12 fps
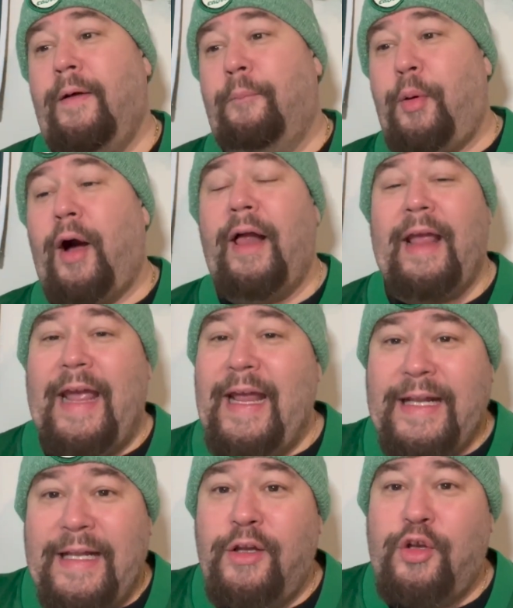But he
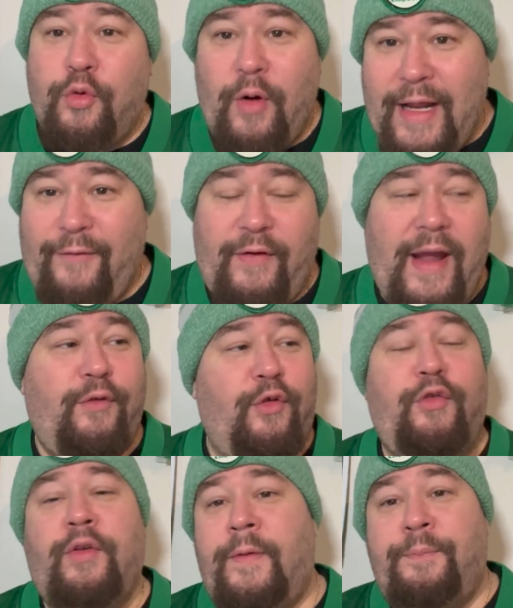didn't do any
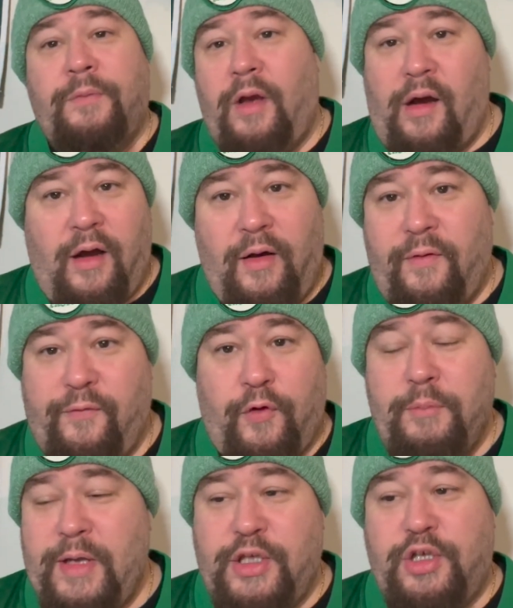favors for
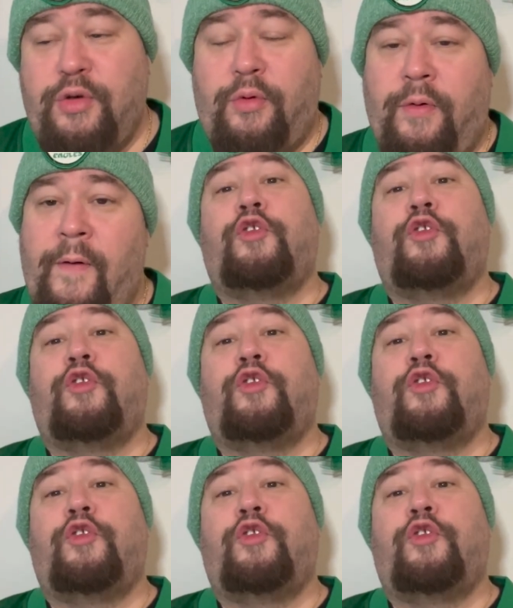Minshew.